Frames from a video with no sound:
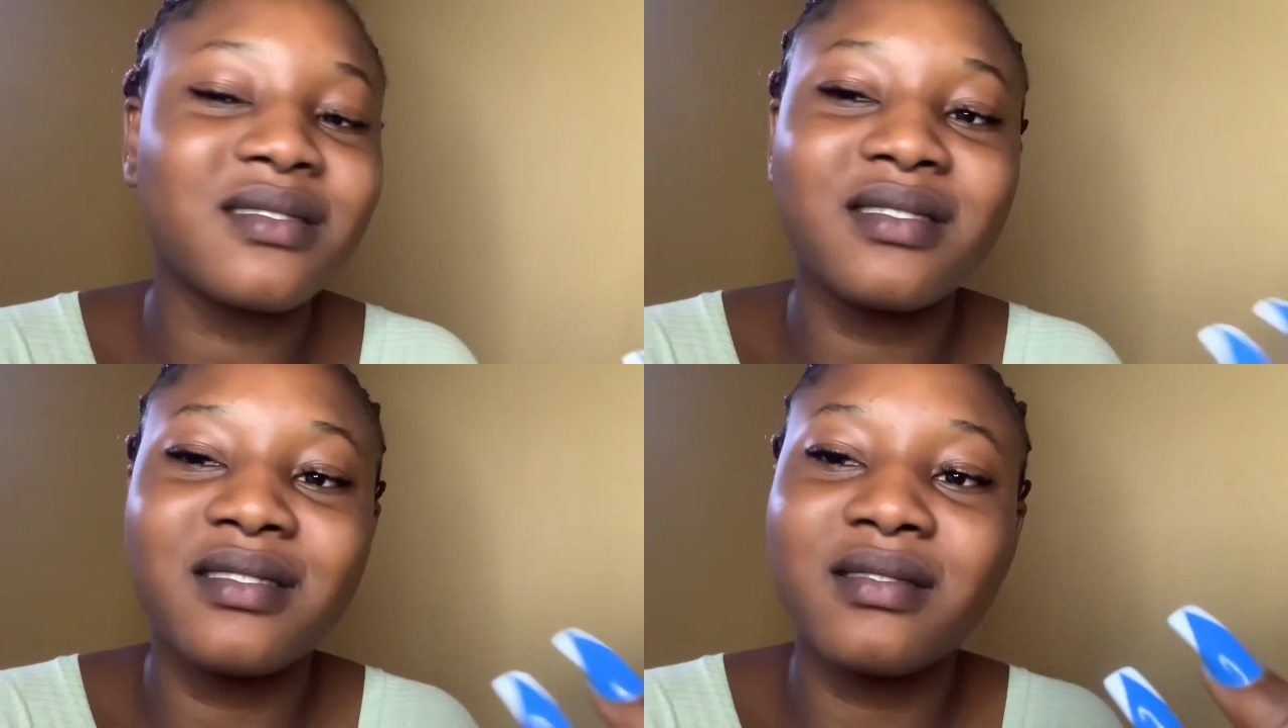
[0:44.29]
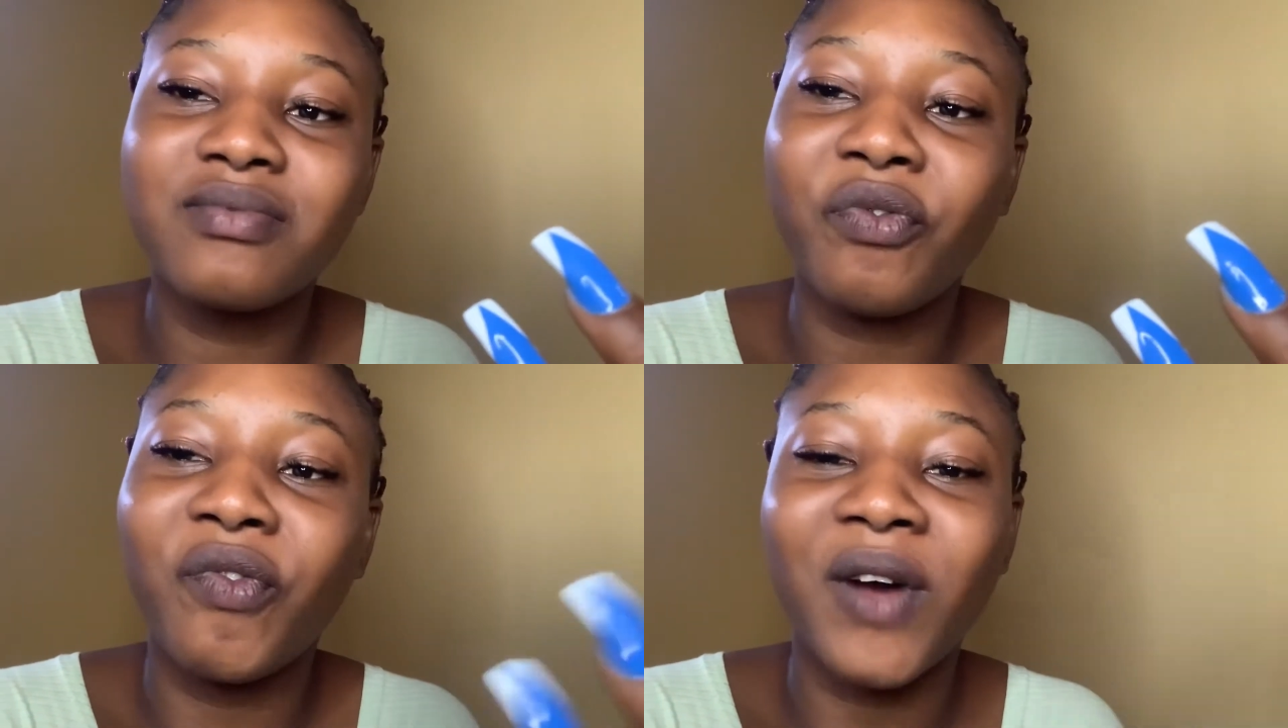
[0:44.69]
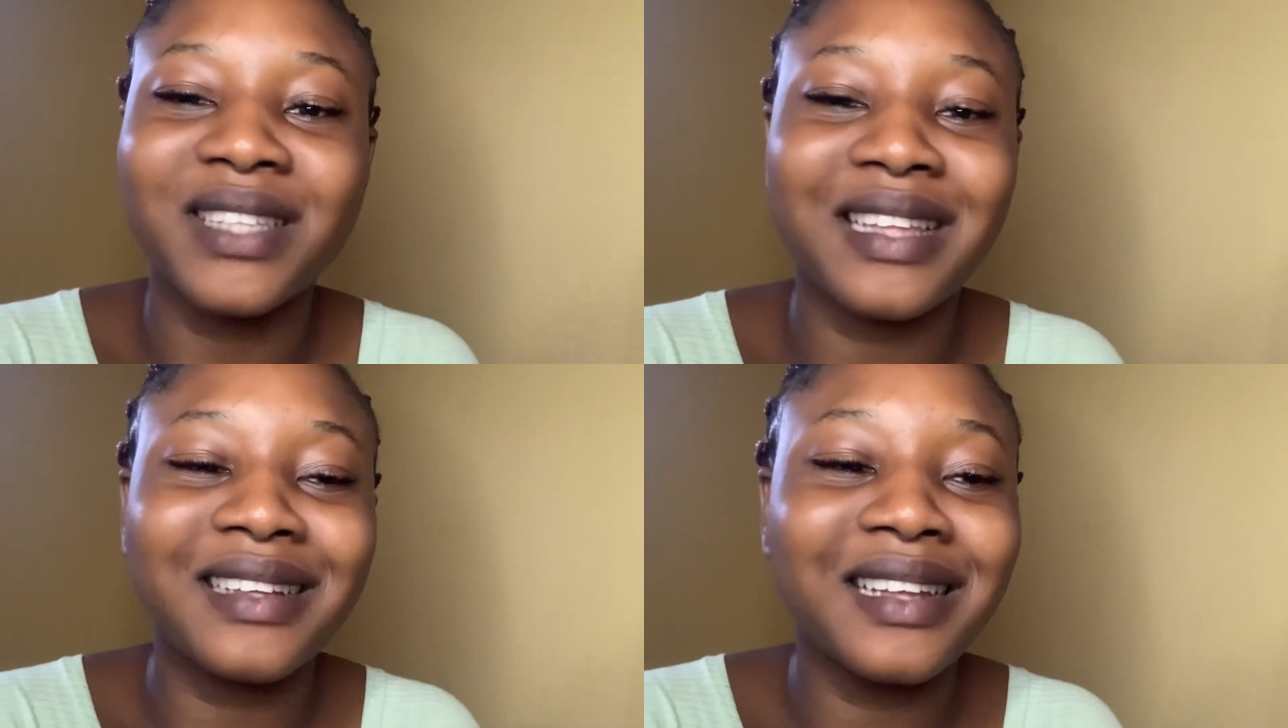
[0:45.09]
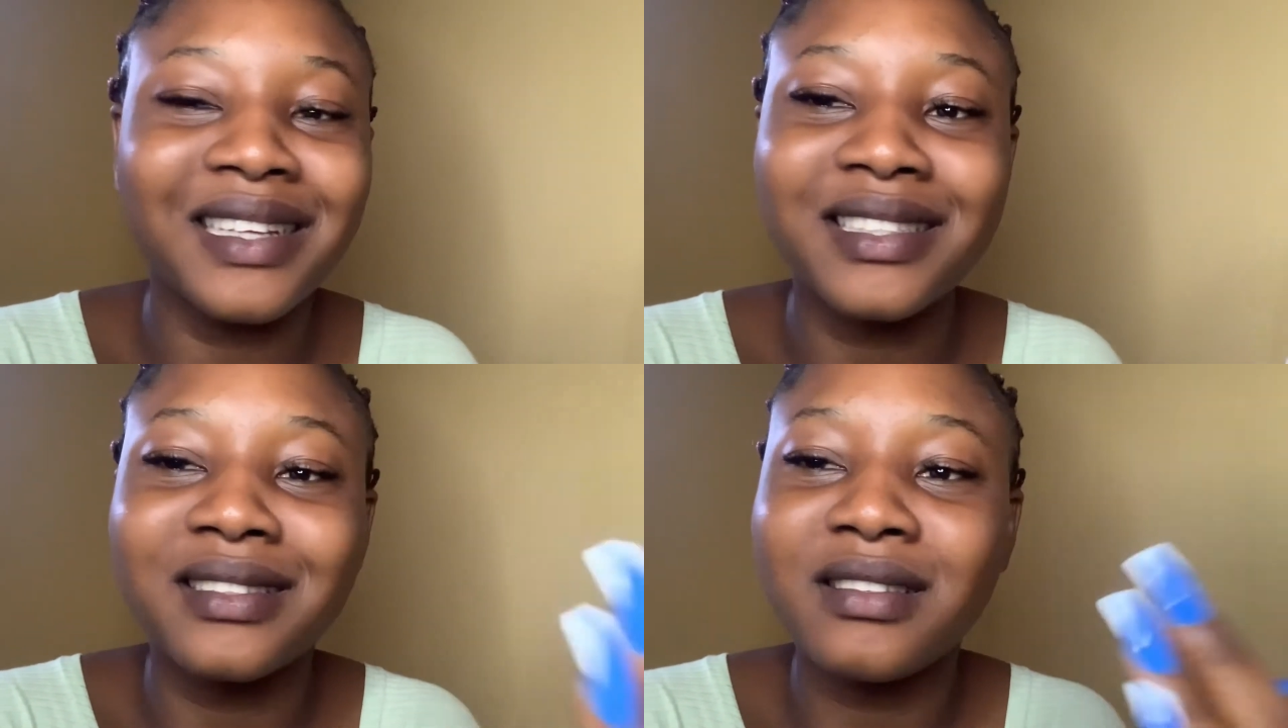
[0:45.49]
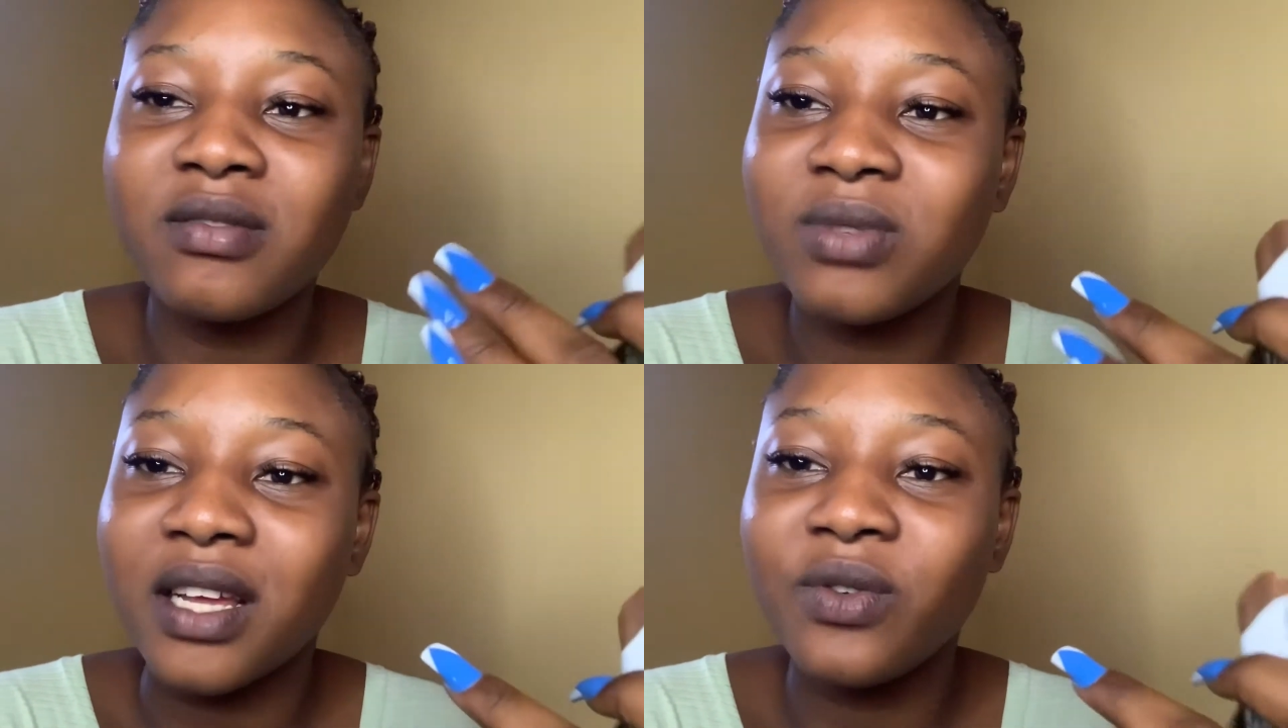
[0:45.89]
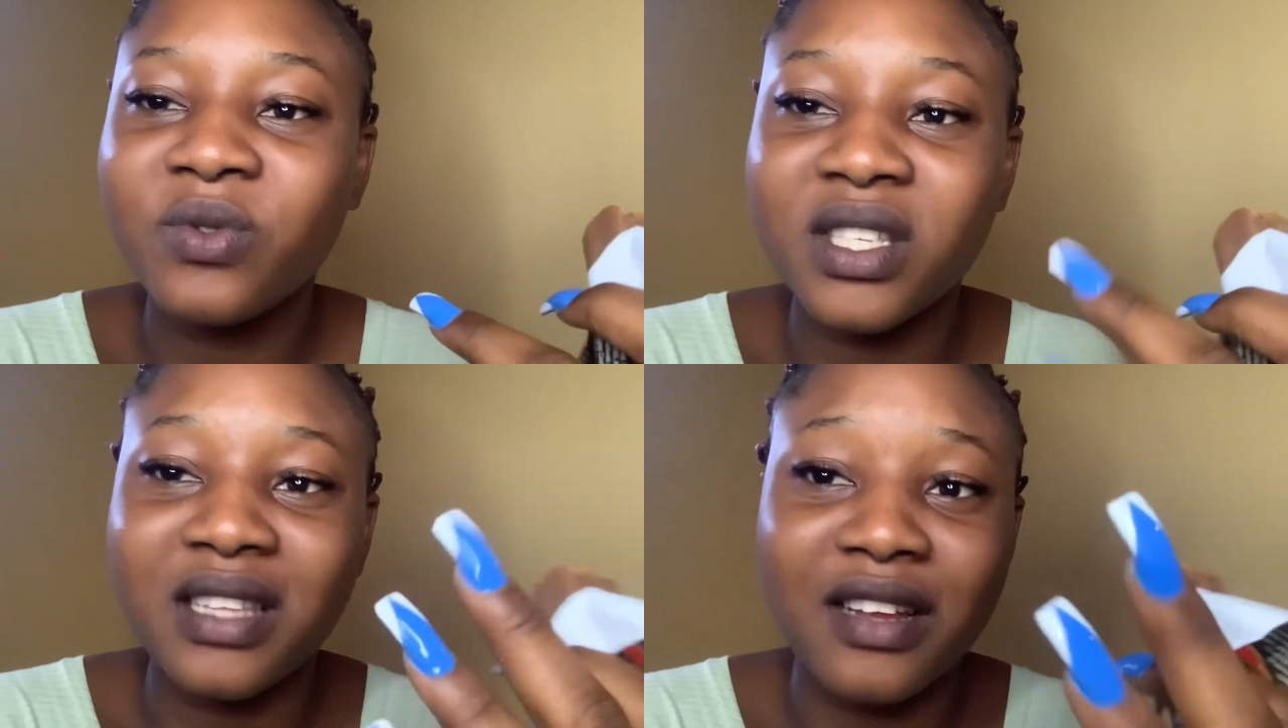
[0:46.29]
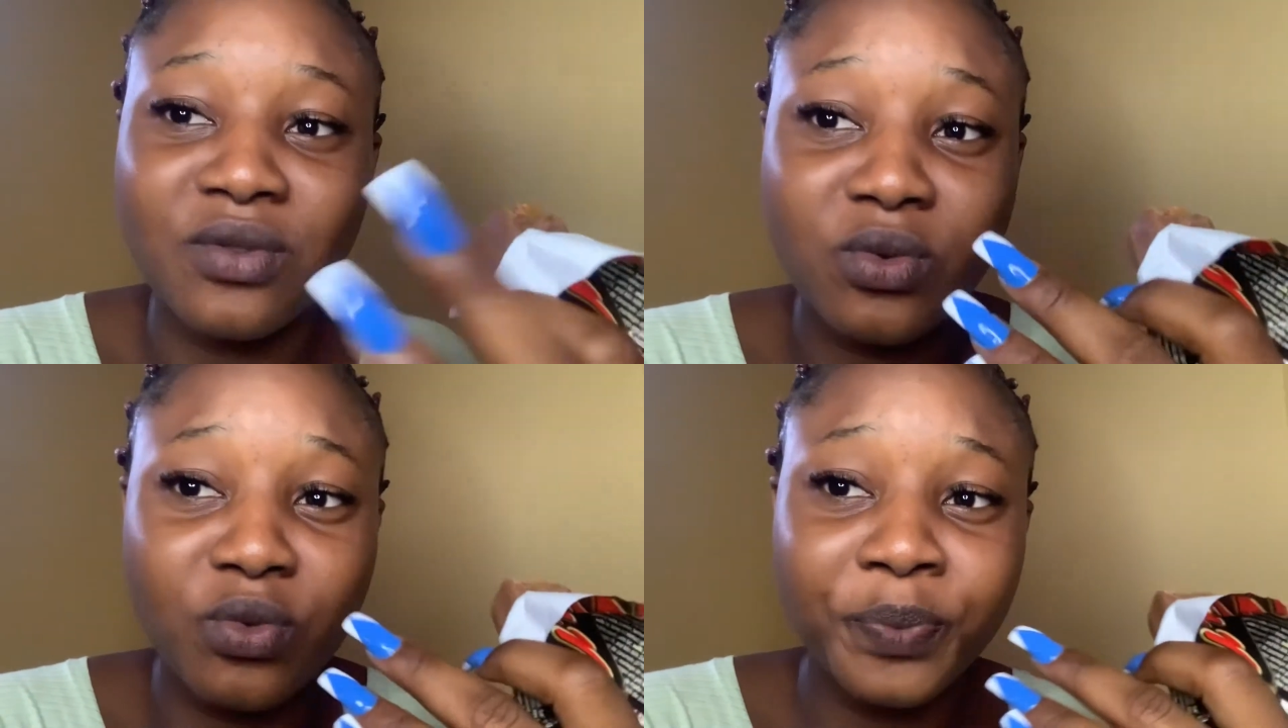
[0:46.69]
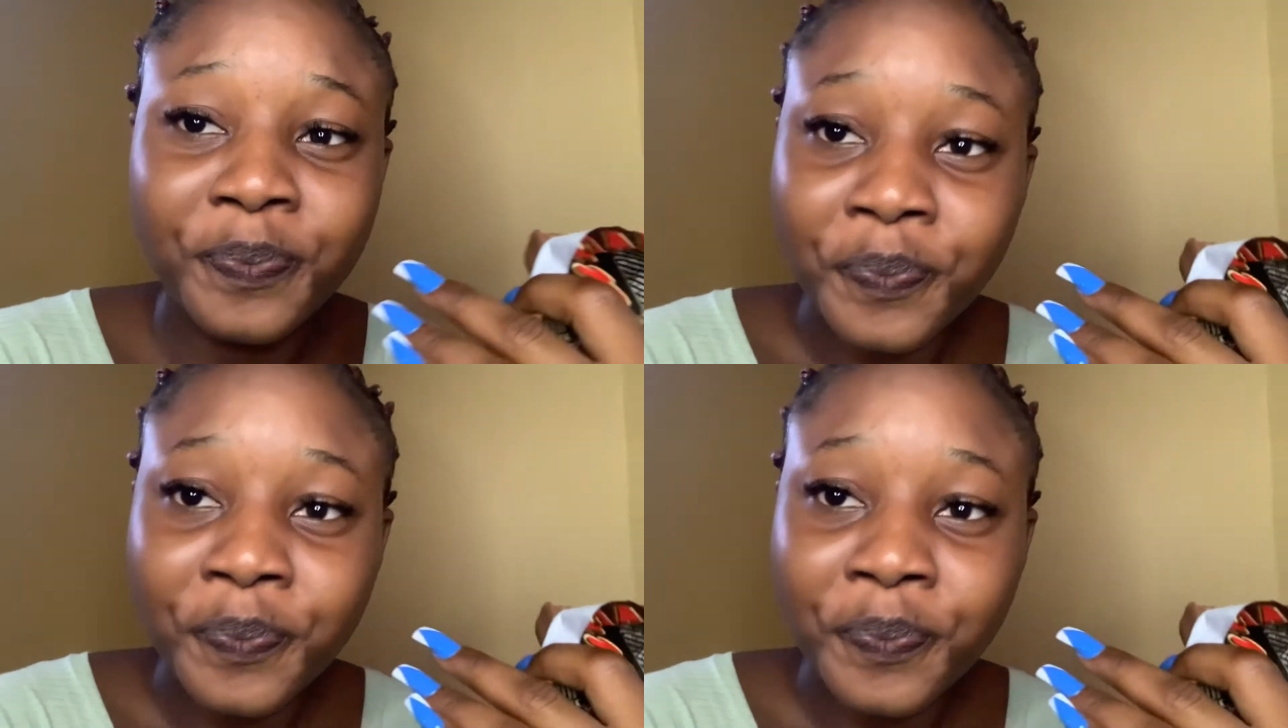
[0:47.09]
is fatter than the nails i don't just i don't know